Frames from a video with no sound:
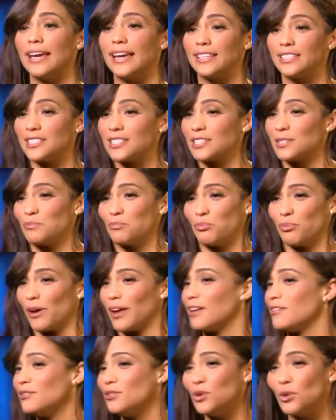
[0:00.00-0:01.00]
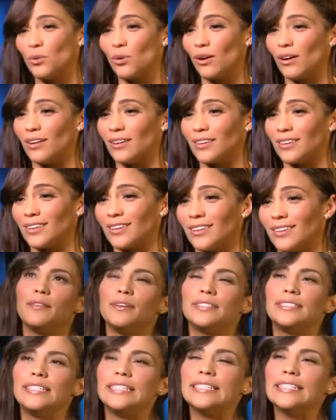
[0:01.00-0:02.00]
It's this brave new world.
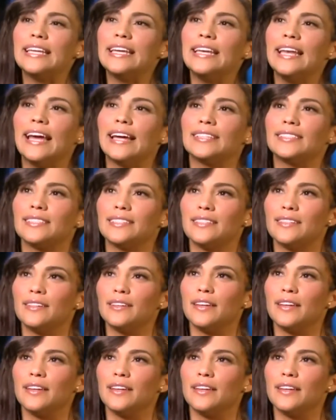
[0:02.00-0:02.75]
Well, disconnect